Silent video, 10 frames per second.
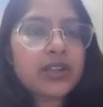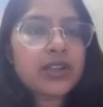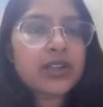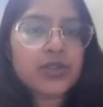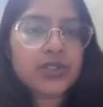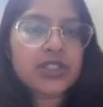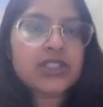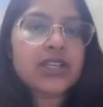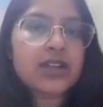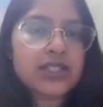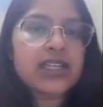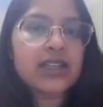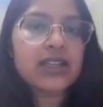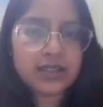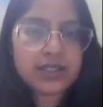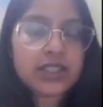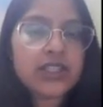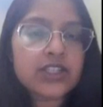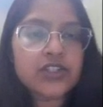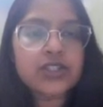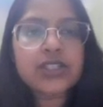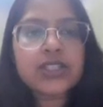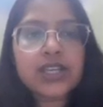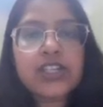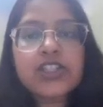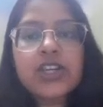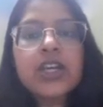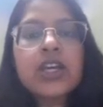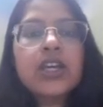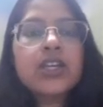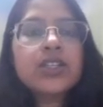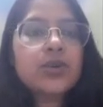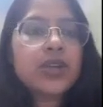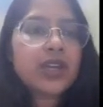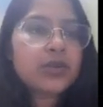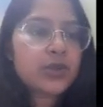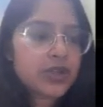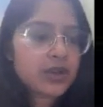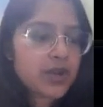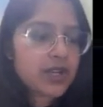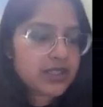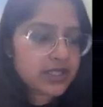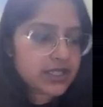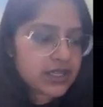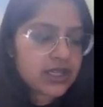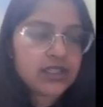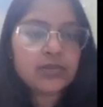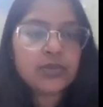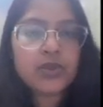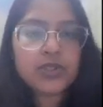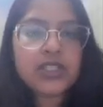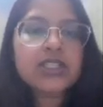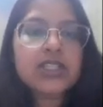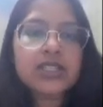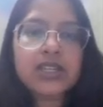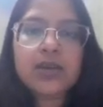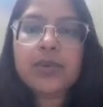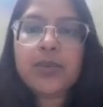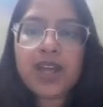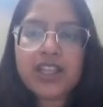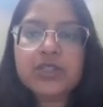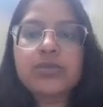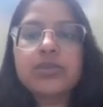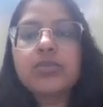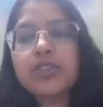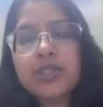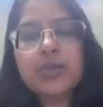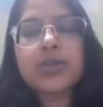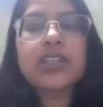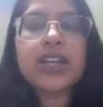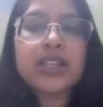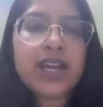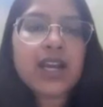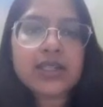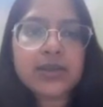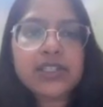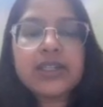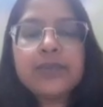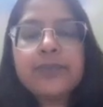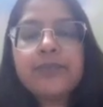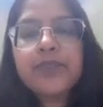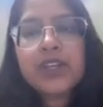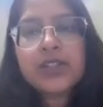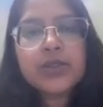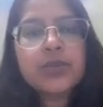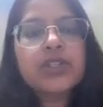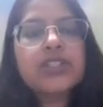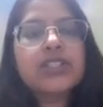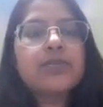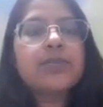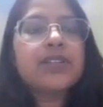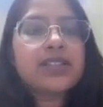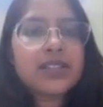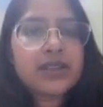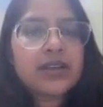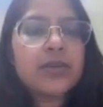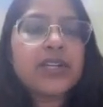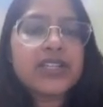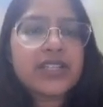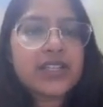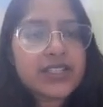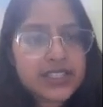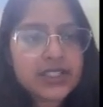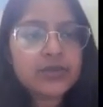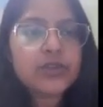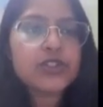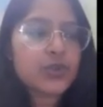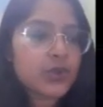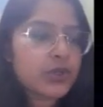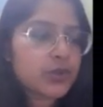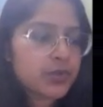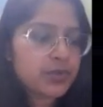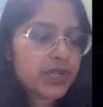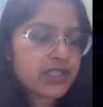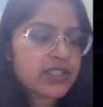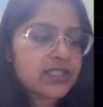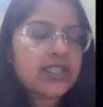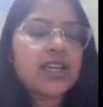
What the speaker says: EIA process starting at the initial stage. So here we looked up at the EIA process, setting up a management process for EIA activity. So the first step is building a team which is going to prepare this